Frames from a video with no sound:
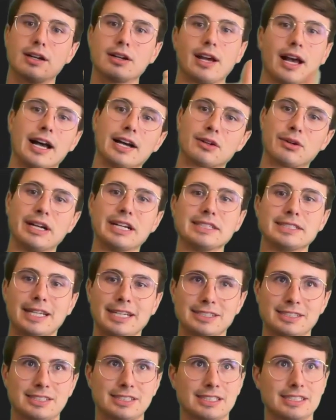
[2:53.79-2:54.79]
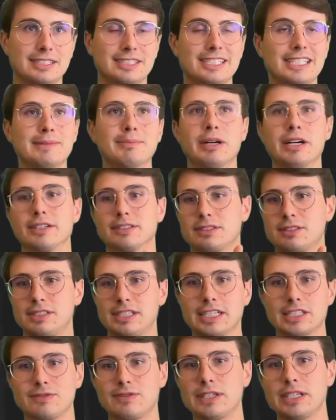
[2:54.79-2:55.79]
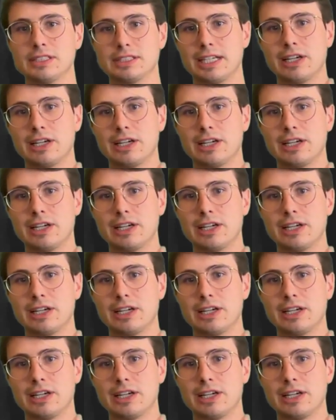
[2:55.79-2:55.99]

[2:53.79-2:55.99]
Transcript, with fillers: uh, creating data schemas, CSVs,